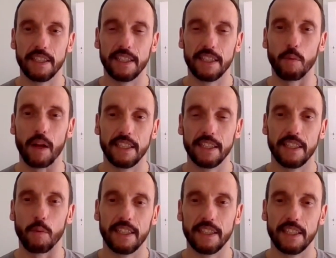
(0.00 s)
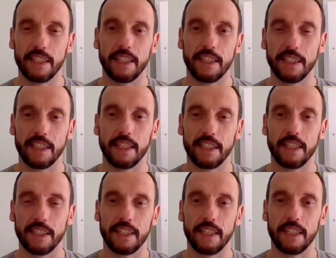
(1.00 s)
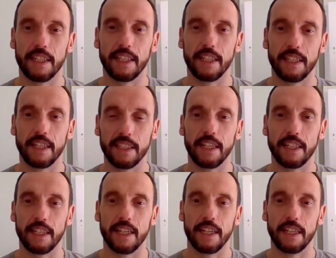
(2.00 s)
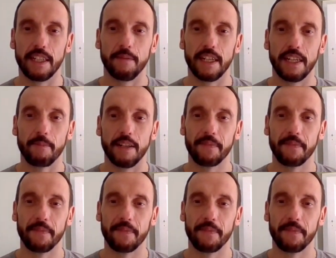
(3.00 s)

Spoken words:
Oh, you froze there. That's on me. Oh, sorry. Oh,